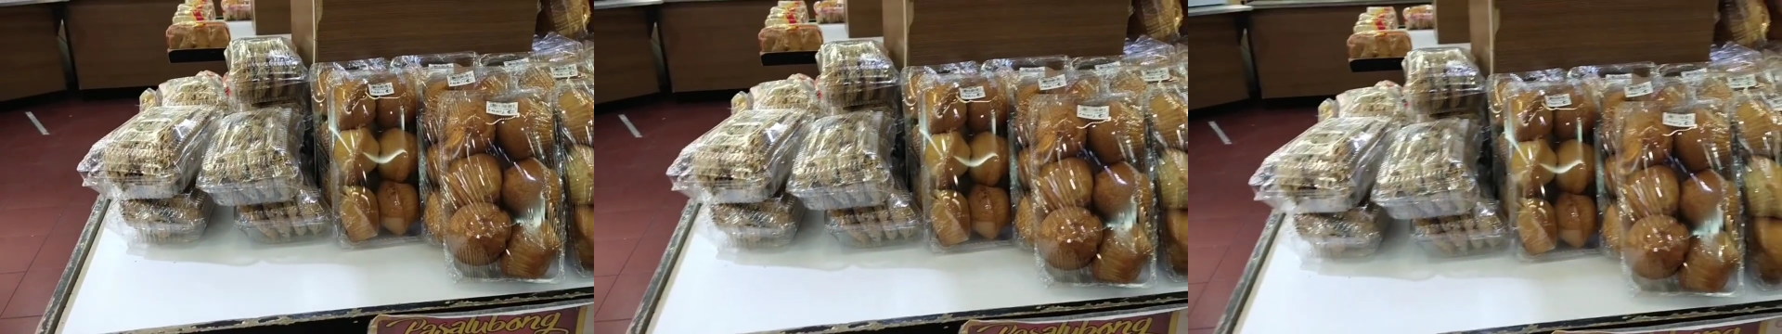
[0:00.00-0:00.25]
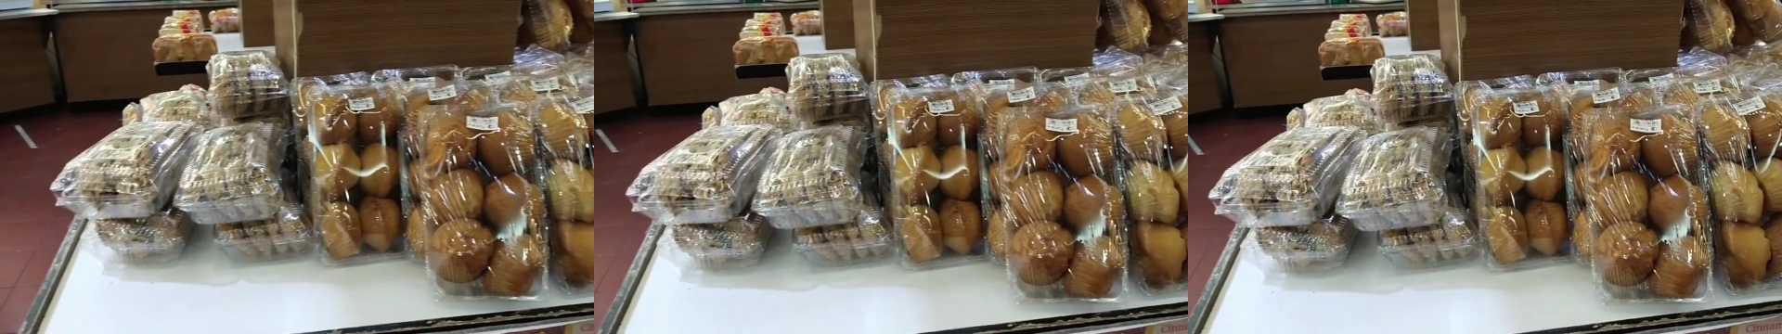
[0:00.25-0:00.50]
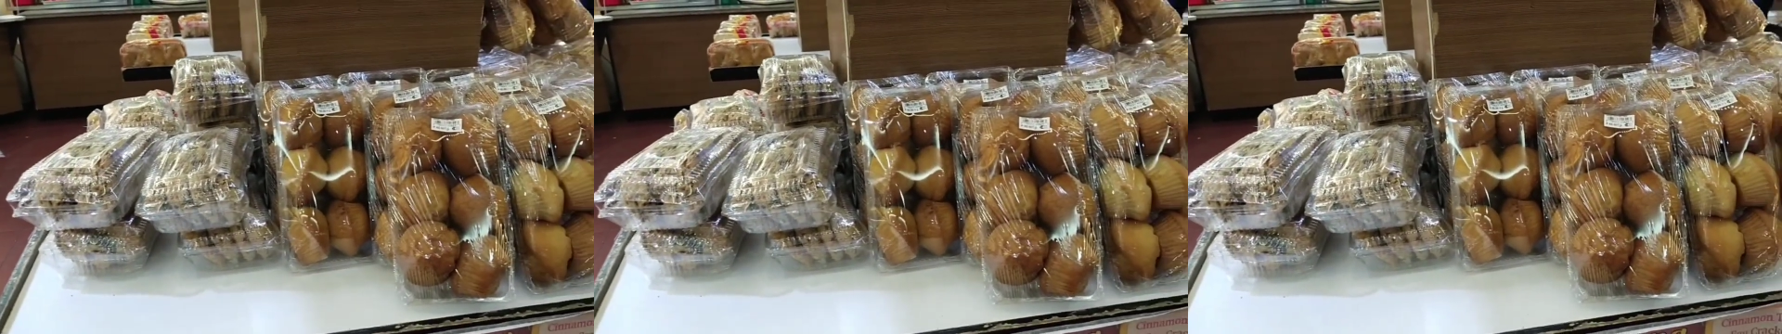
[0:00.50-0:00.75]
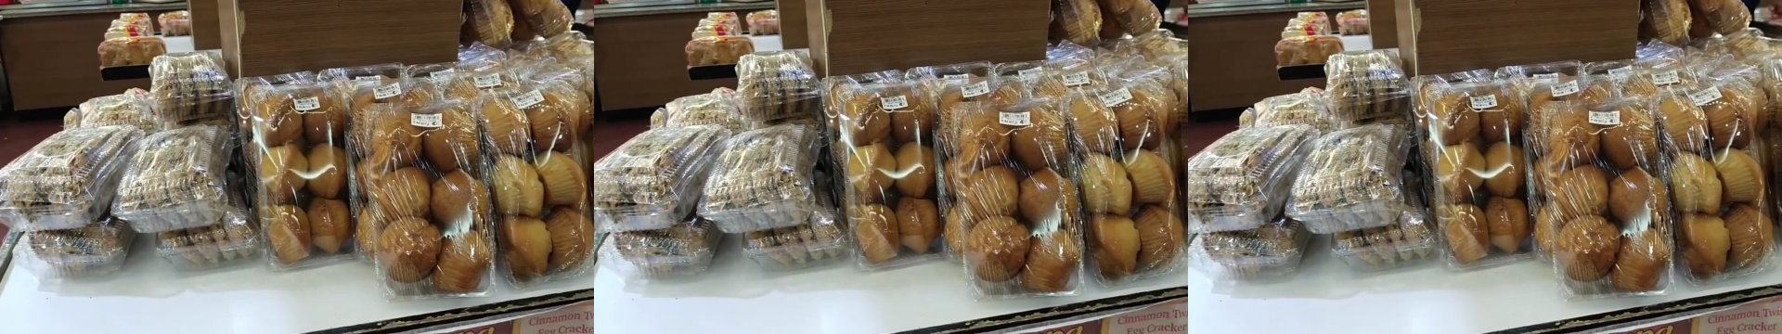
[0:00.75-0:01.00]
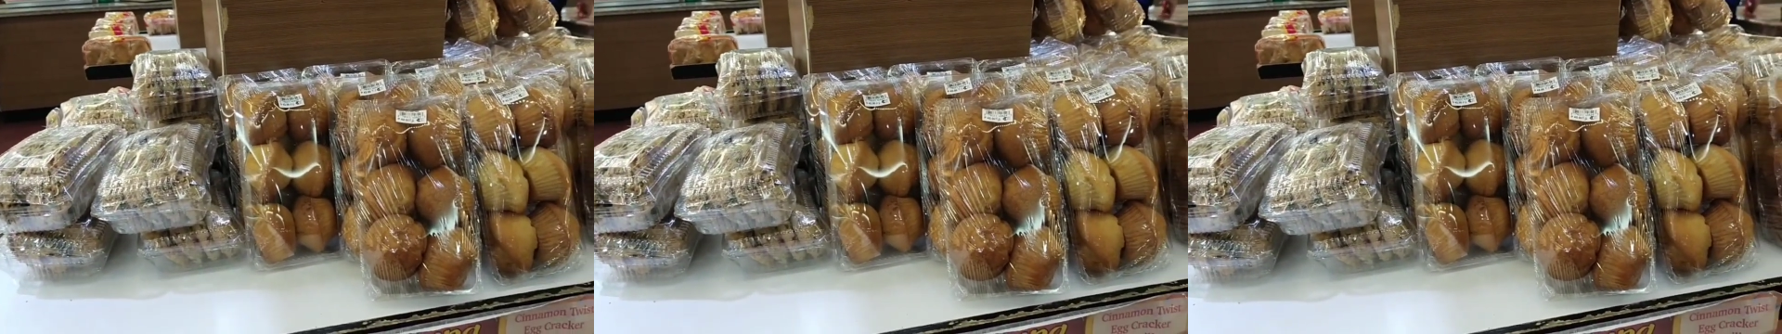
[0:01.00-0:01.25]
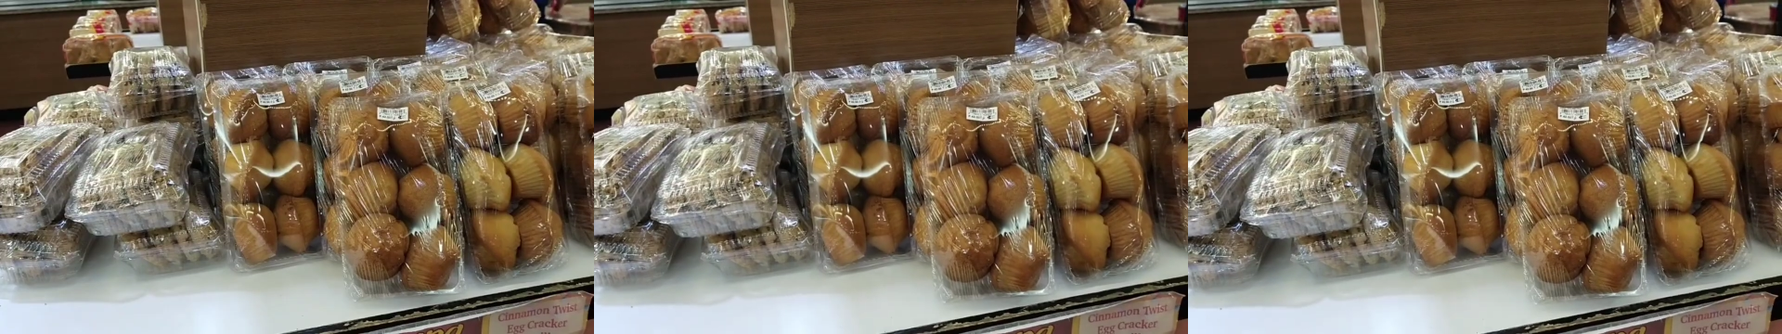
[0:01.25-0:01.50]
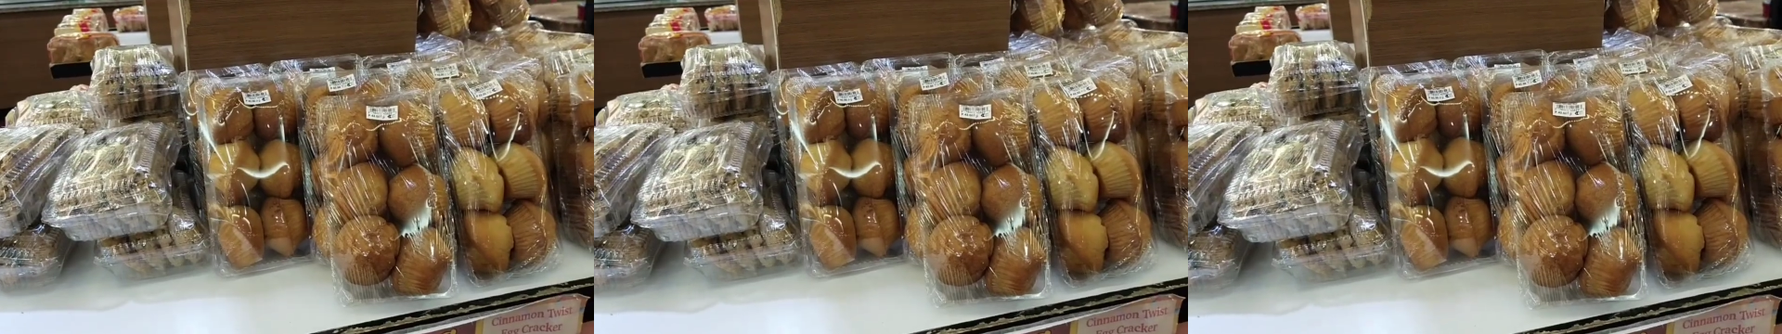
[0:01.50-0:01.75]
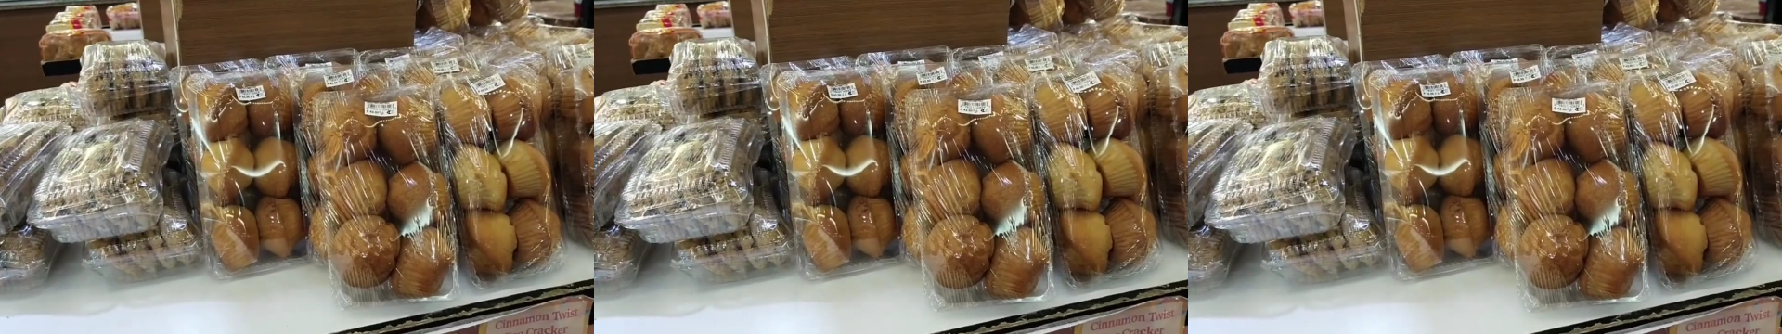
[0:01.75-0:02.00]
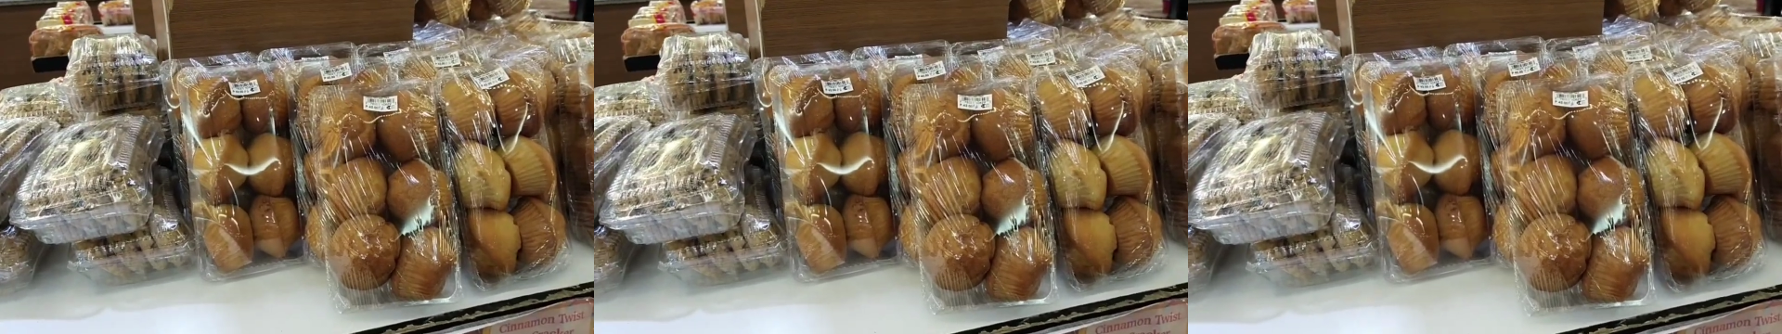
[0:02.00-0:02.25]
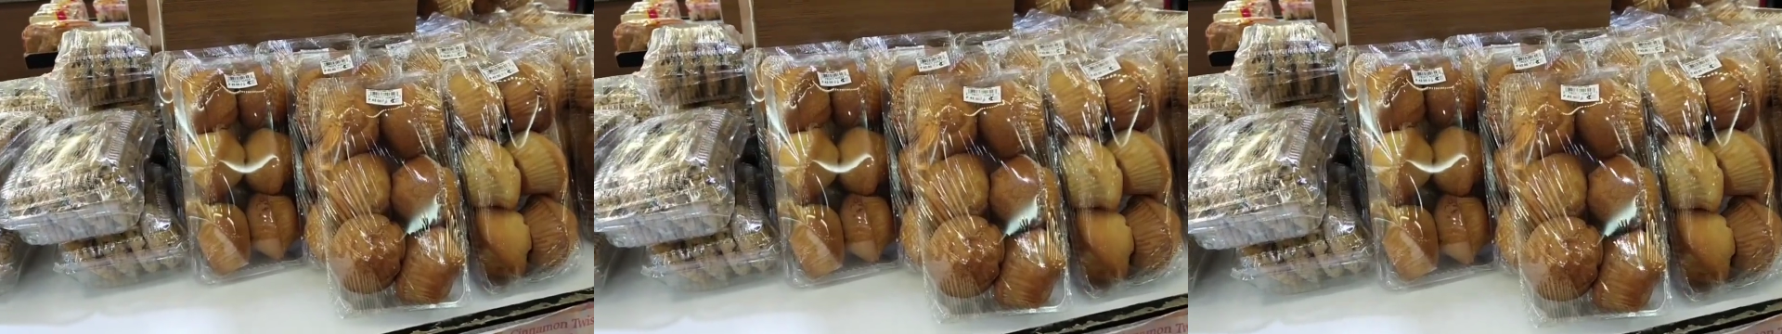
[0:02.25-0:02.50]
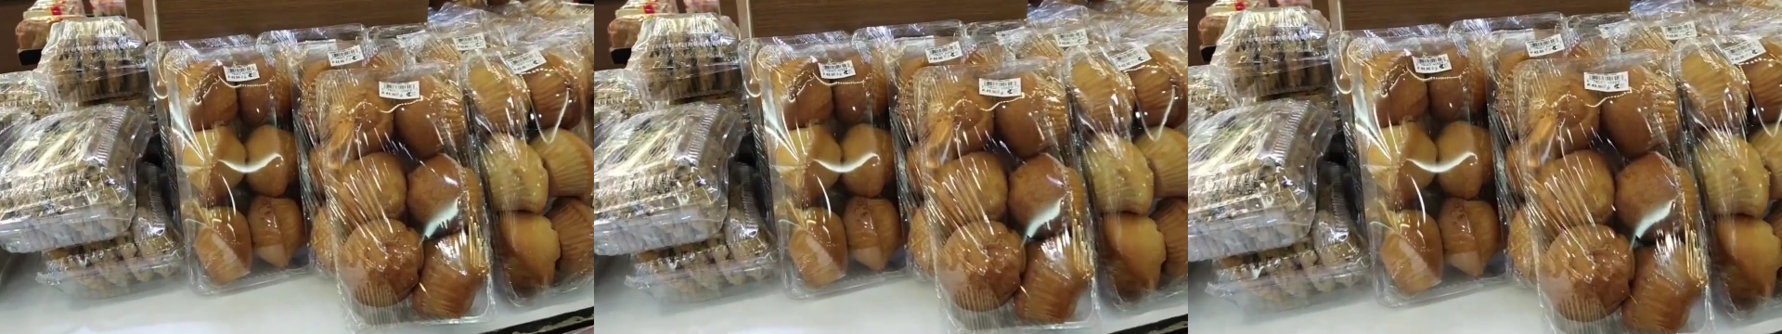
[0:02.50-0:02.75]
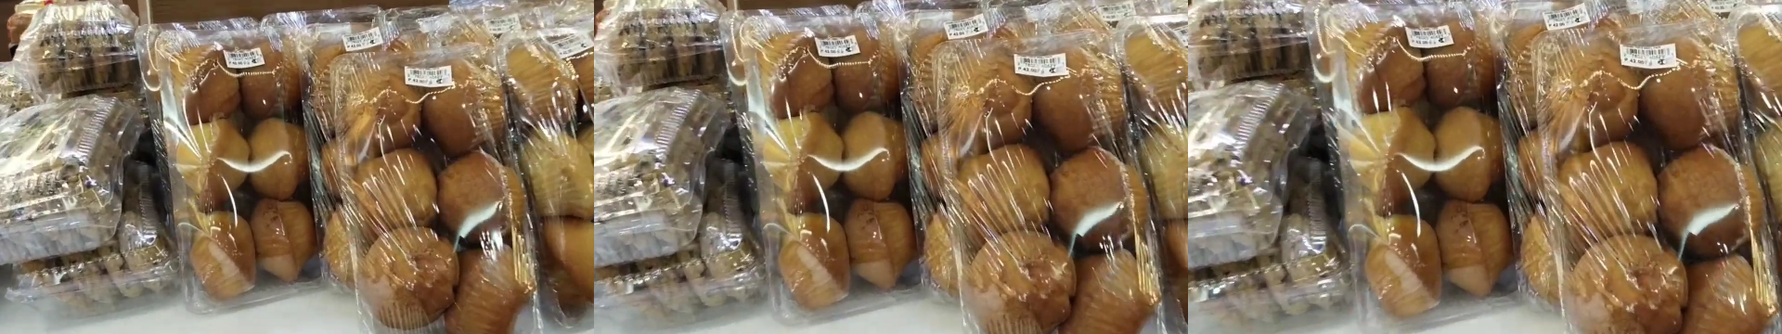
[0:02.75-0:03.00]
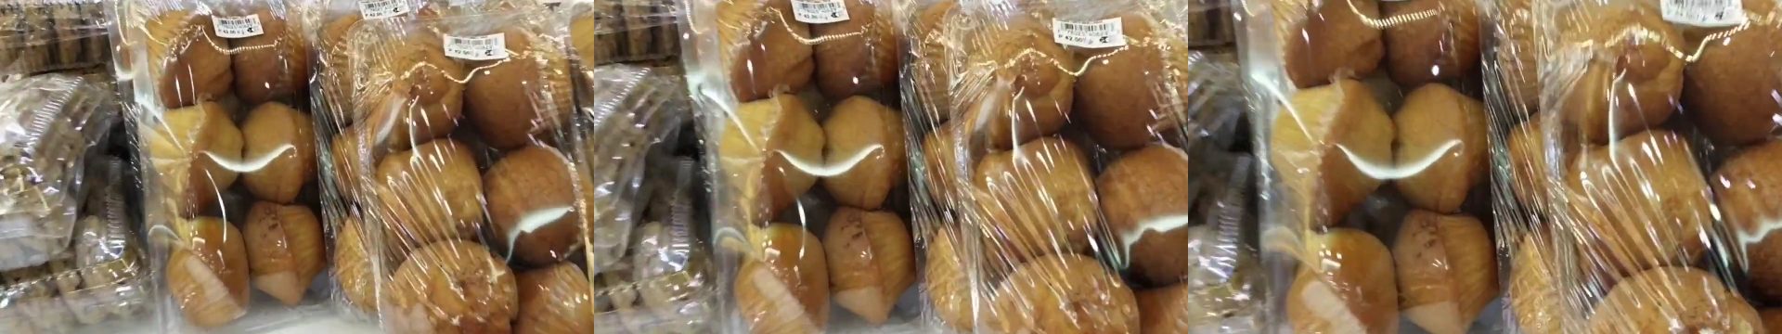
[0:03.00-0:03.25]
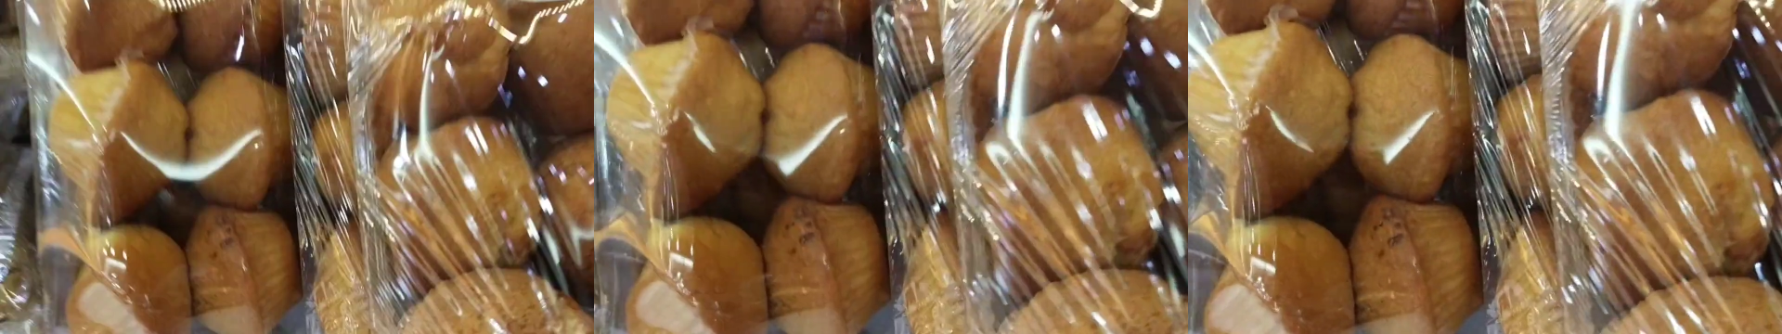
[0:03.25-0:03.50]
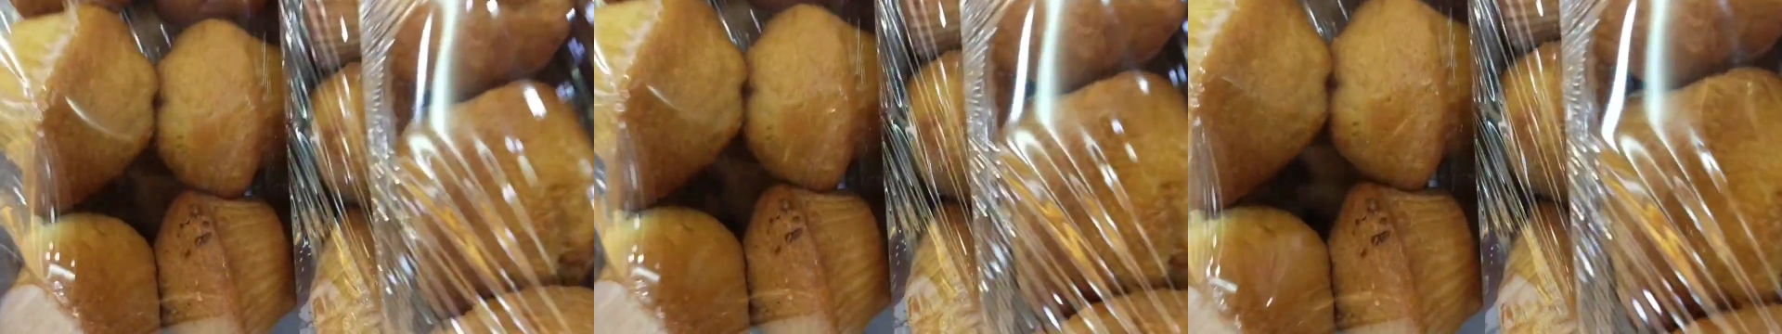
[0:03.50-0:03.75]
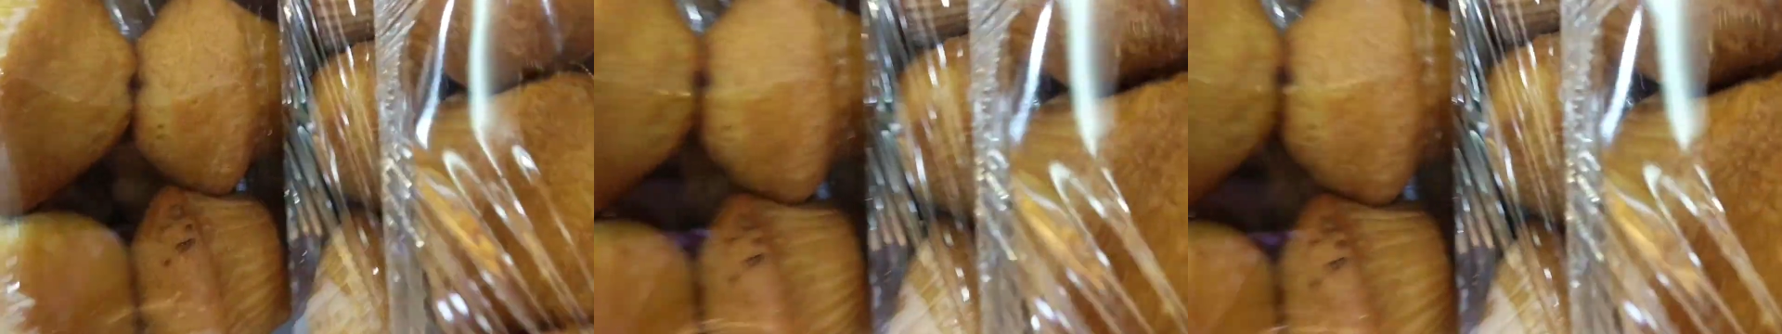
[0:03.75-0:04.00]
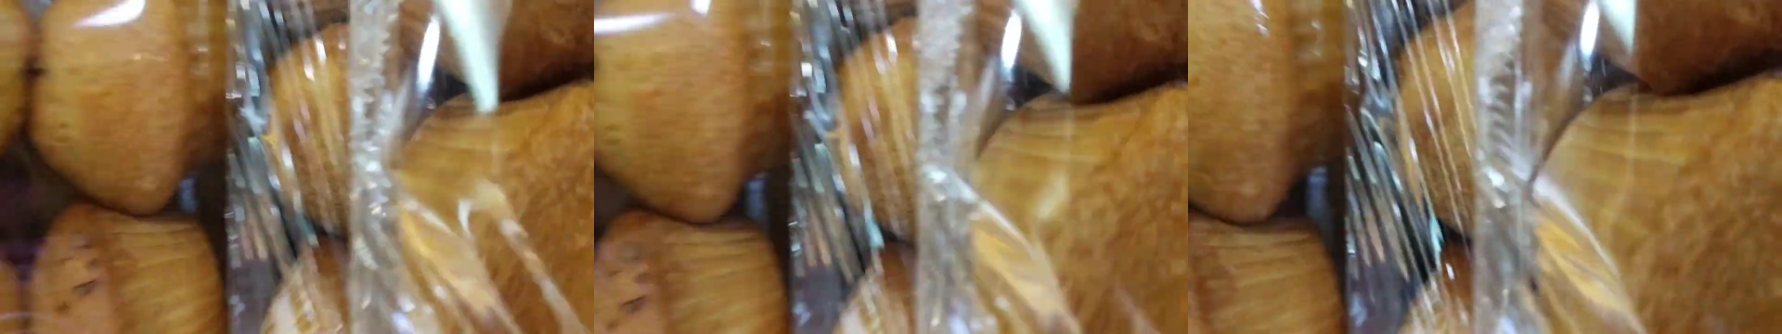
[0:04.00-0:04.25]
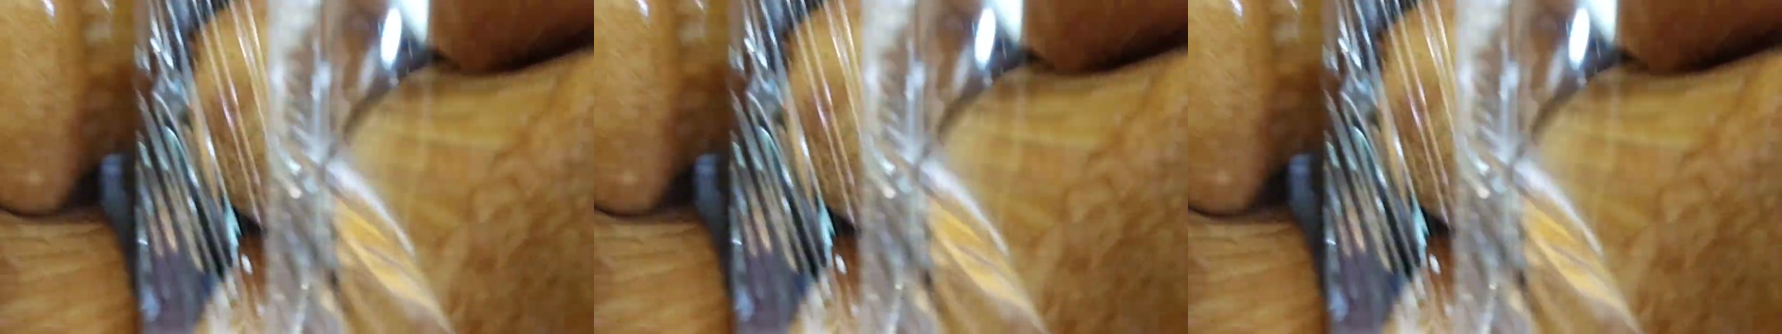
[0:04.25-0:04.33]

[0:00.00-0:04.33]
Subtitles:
[unreadable: no face in view]